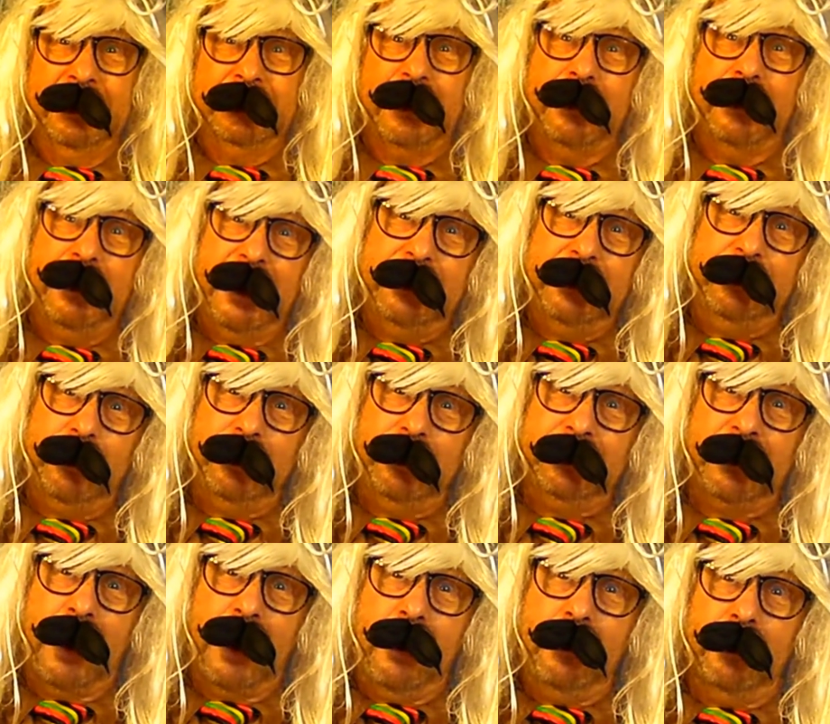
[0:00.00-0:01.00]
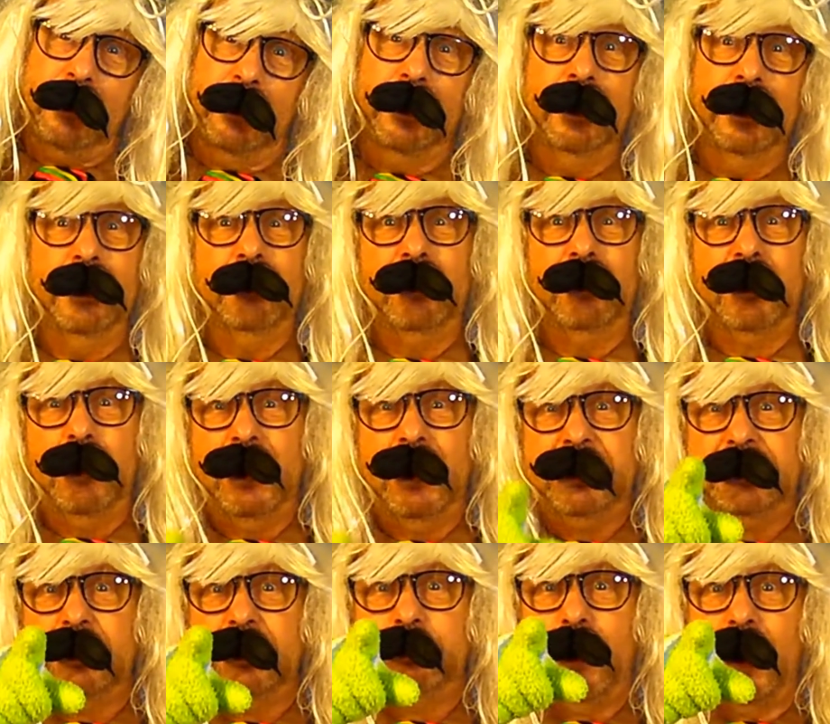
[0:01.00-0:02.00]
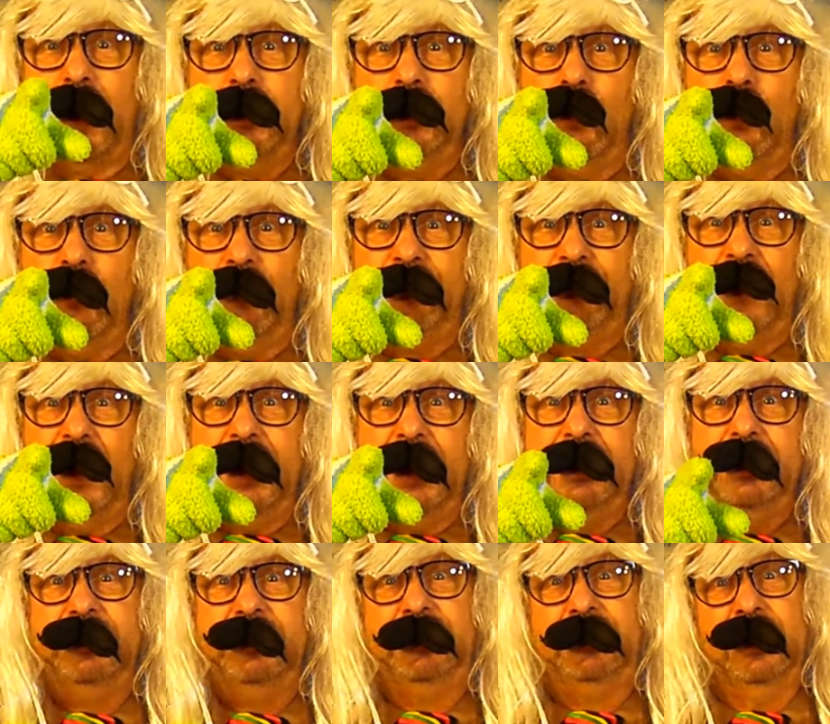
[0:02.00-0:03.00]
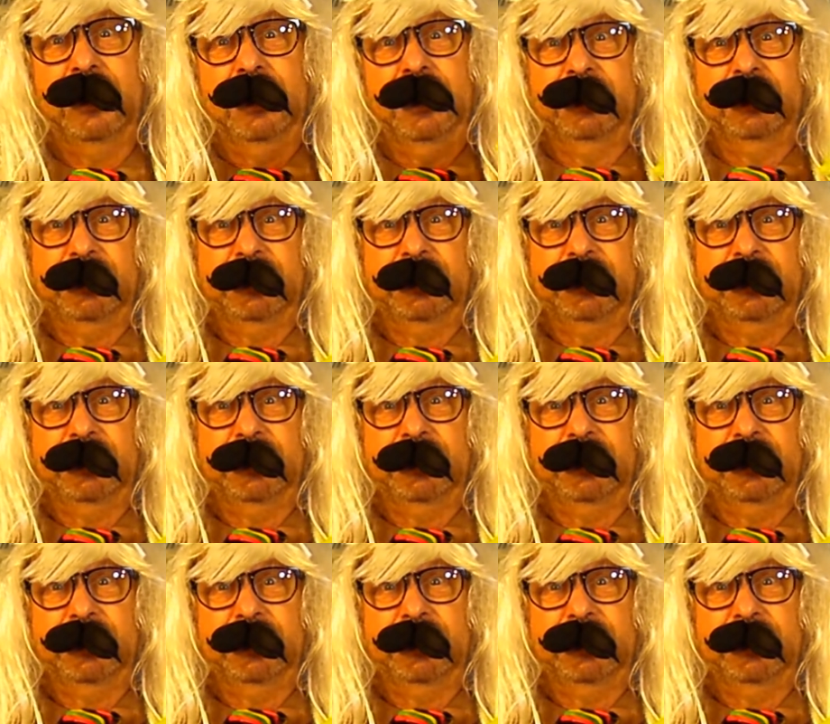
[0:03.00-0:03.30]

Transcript: So there's your song, requested by your friends,